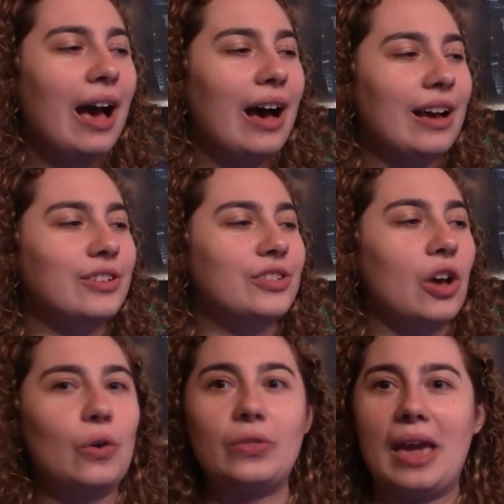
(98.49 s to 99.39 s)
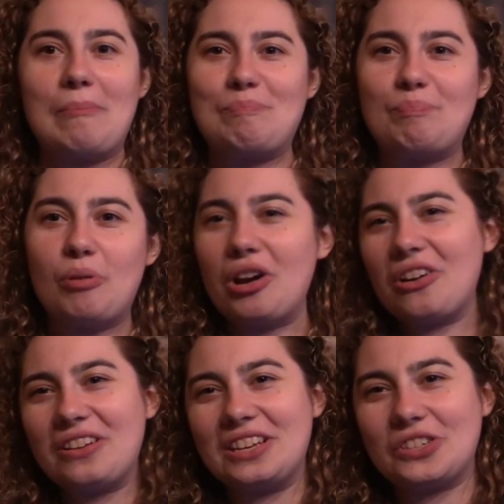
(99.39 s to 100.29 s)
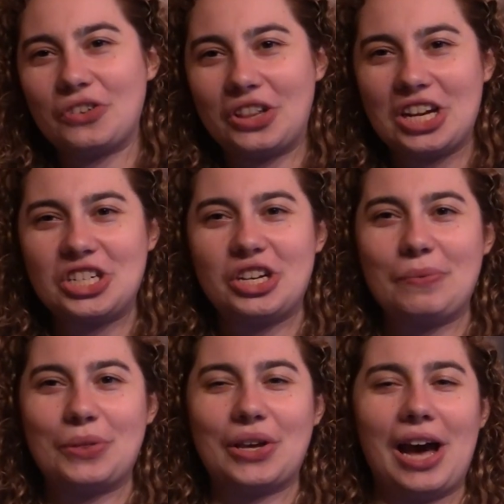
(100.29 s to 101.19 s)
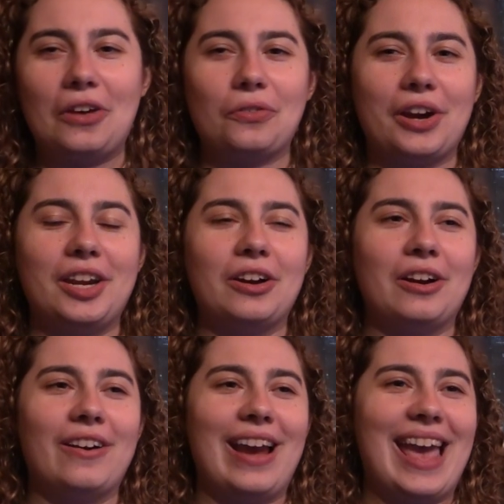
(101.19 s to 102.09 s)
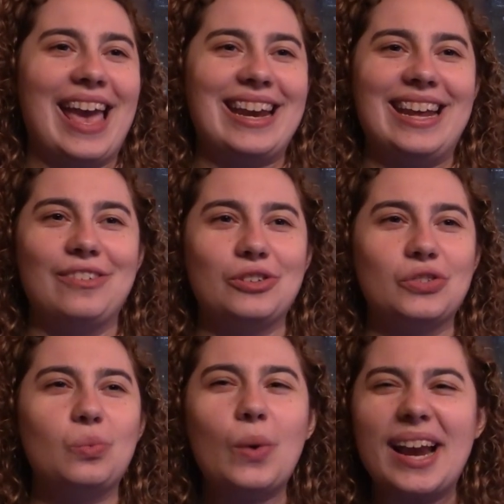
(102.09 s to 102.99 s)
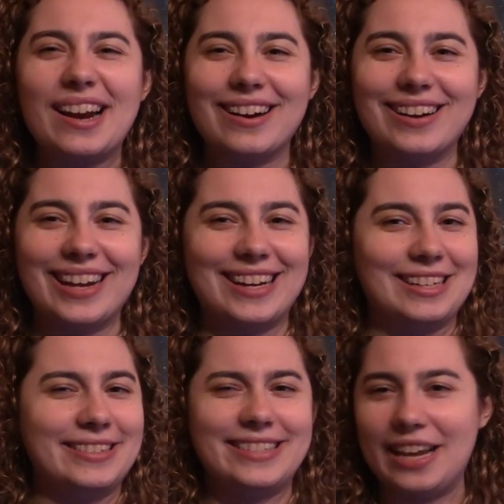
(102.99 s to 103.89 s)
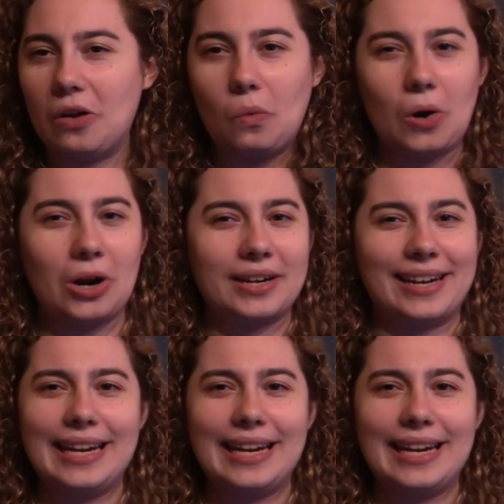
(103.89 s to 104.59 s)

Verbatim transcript: Uh, so they put her in this relationship with Kyle Rayner, and it was weird, and it didn't work.